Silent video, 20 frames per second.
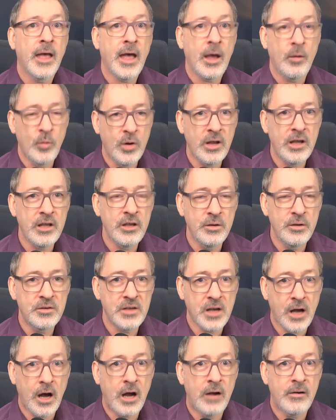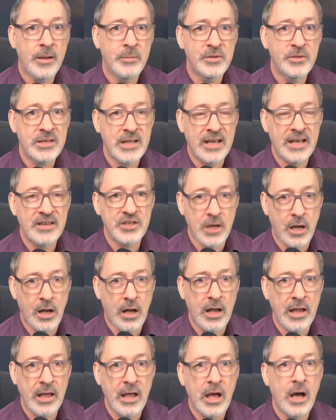And when I use rm/i,